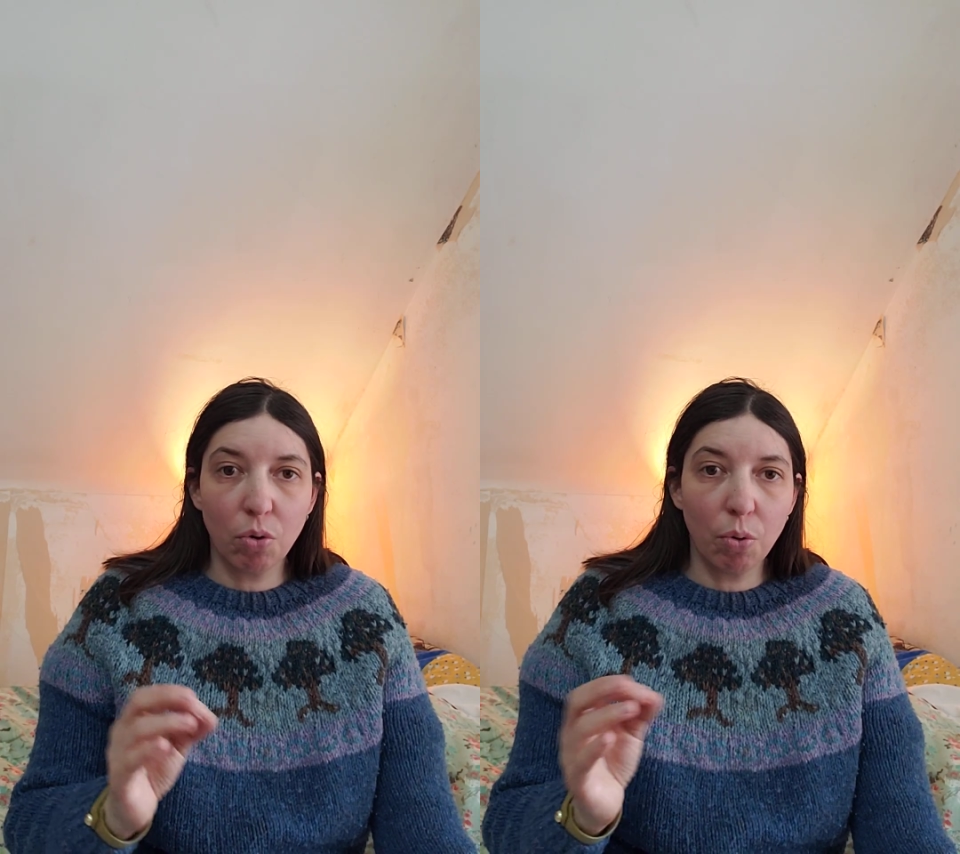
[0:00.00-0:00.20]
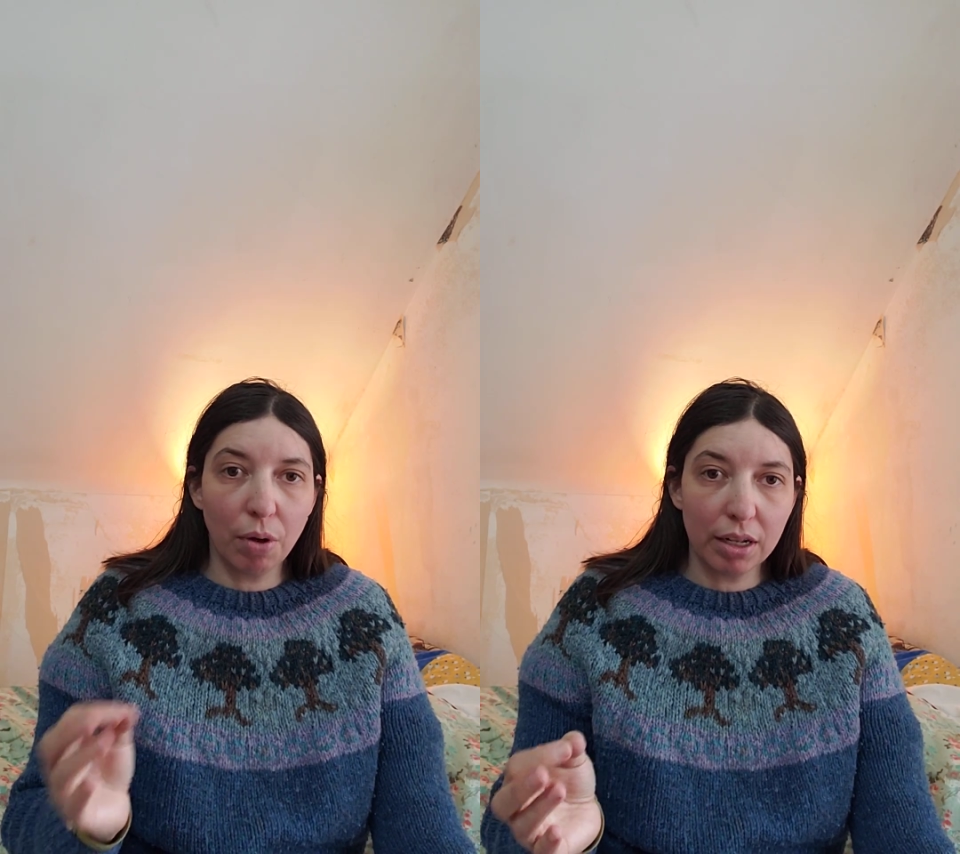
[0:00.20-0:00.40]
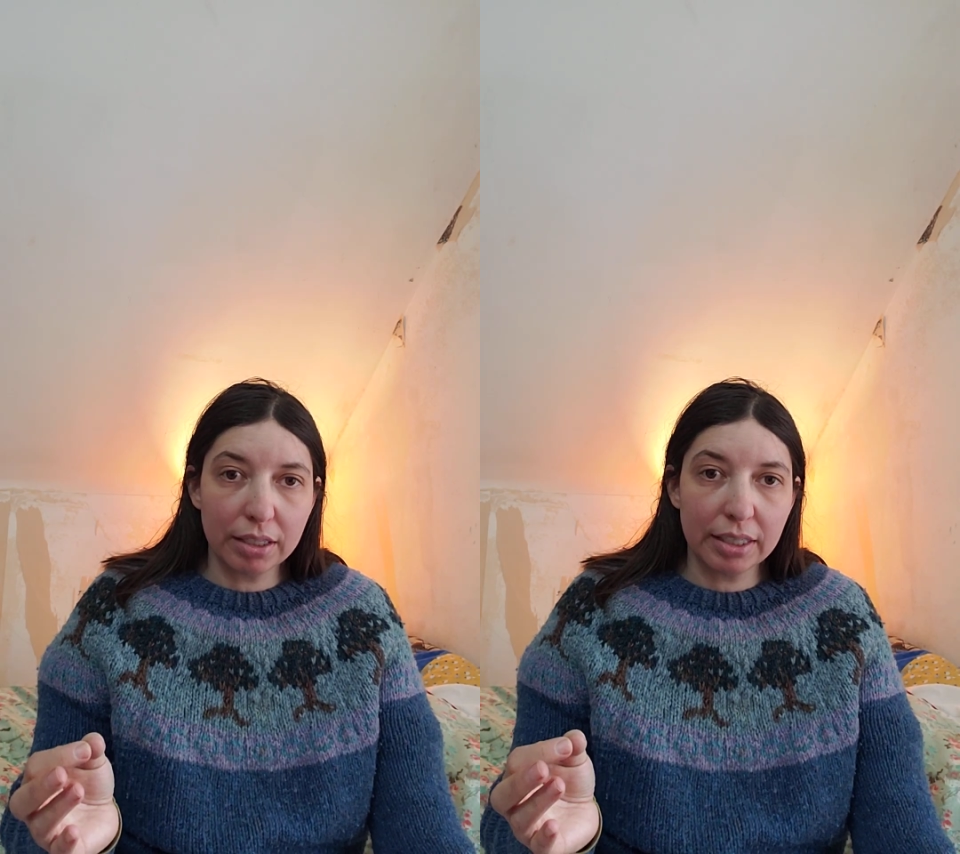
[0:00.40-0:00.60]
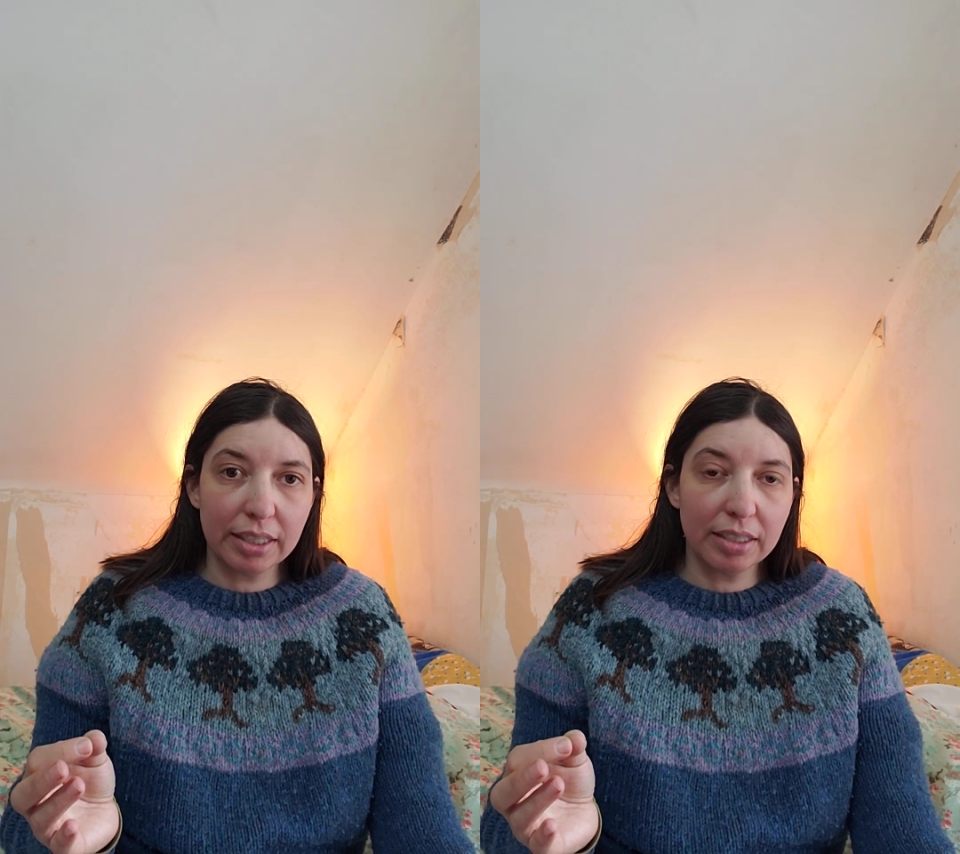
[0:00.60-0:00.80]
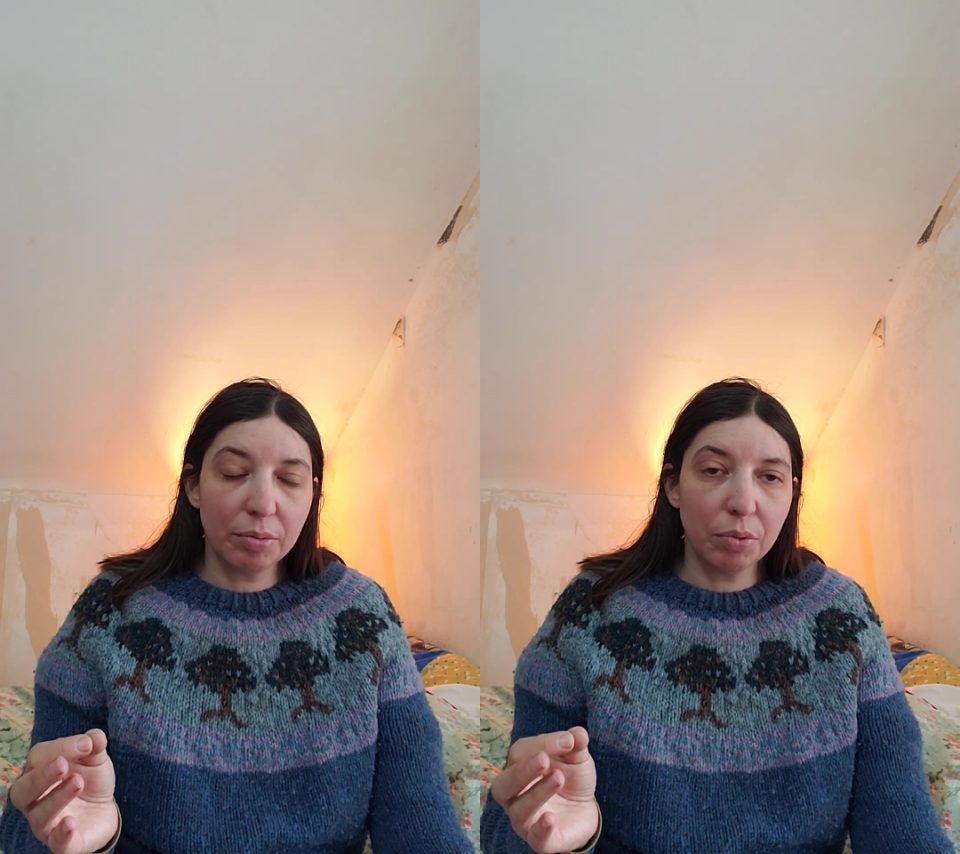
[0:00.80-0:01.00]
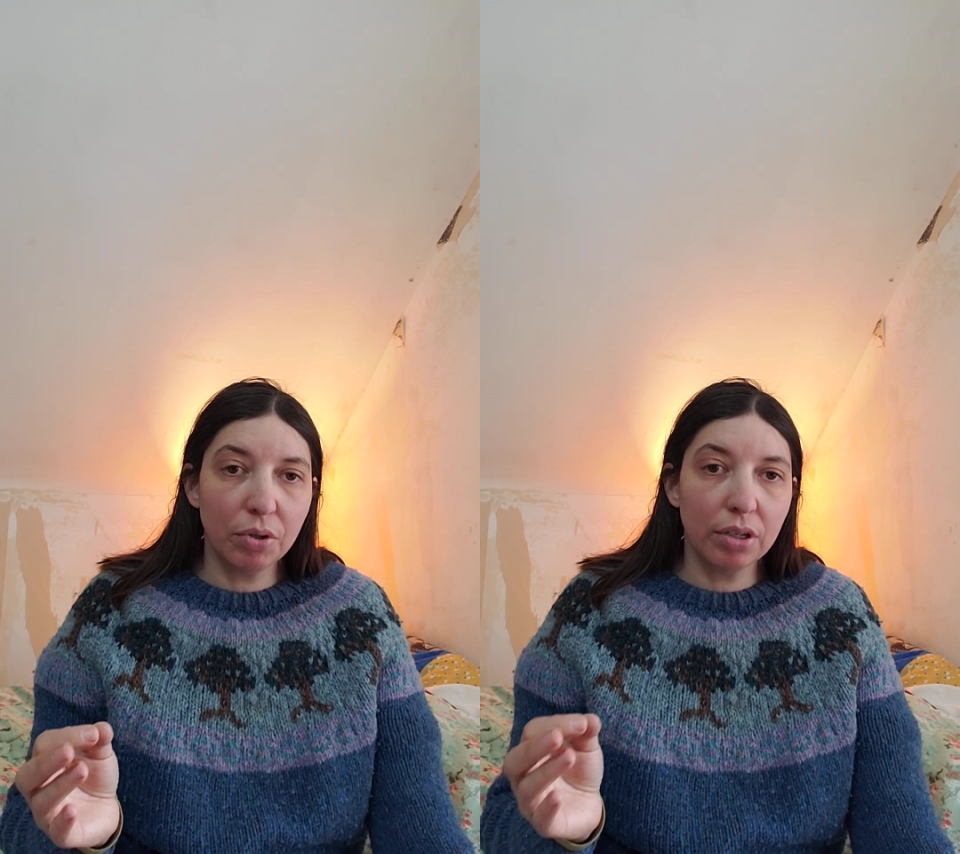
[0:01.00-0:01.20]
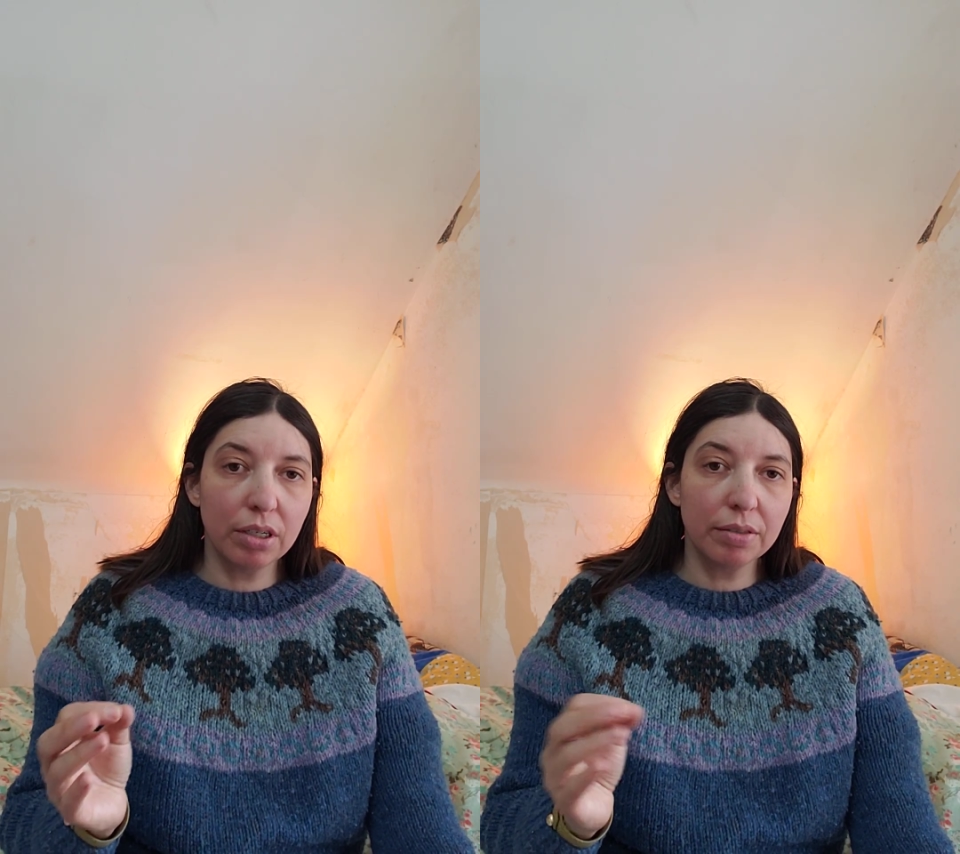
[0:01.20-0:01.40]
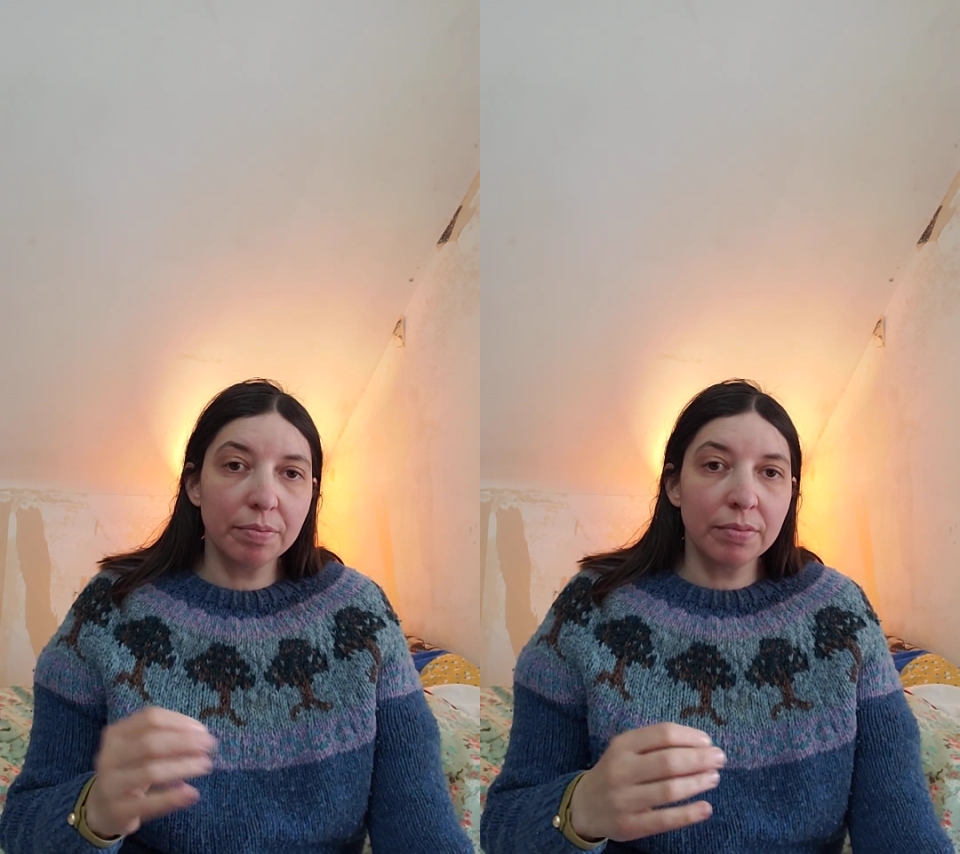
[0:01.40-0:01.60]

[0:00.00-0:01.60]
quality anymore.